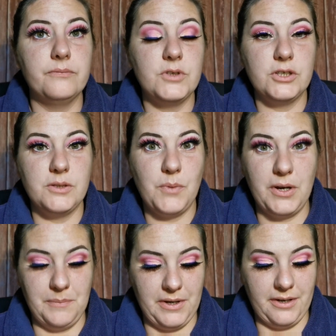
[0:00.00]
just to
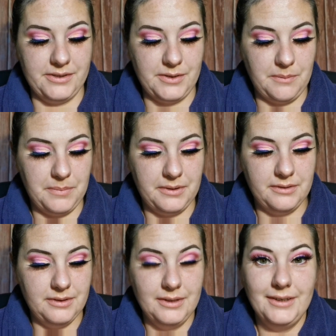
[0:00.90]
brighten my eyes up,
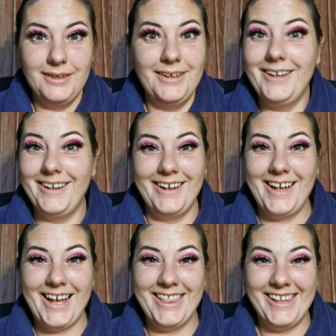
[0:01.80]

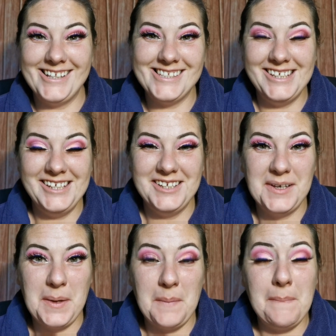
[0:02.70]
and that's it.
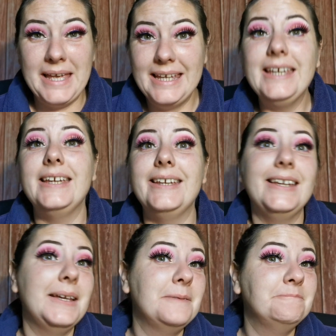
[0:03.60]

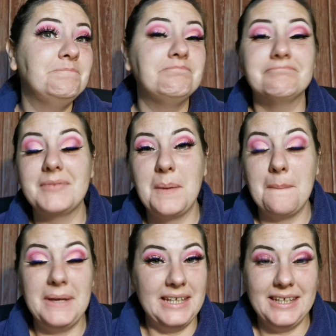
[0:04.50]
Pinky
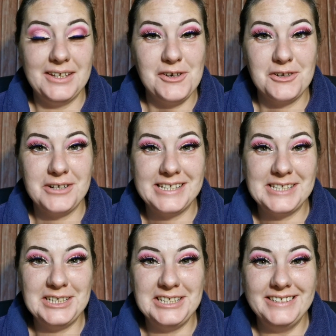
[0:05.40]
cut crease
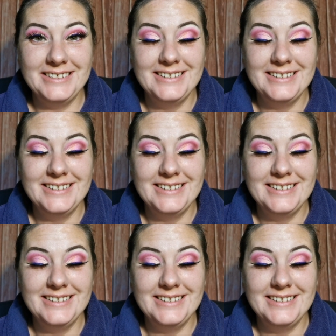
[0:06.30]
done.